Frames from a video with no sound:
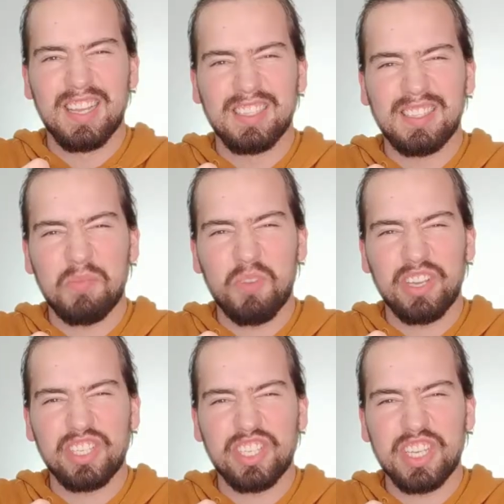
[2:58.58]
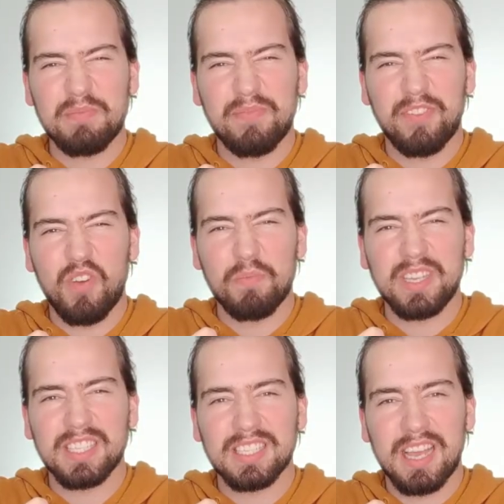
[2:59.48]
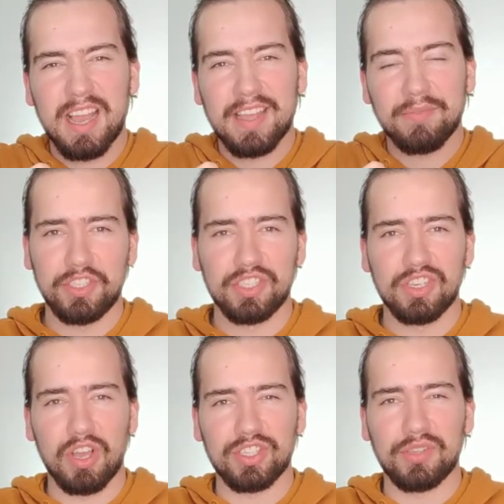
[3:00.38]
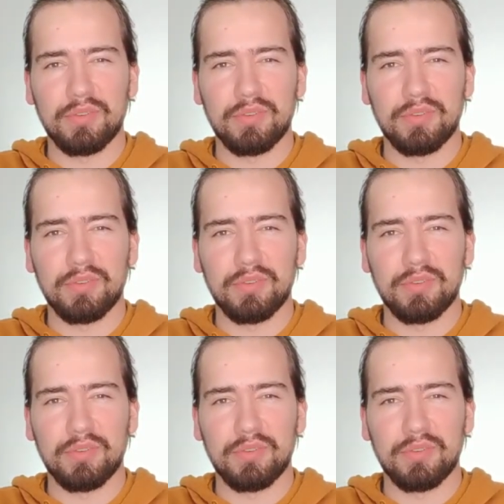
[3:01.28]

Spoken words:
somewhat cheap foam inside, with just not so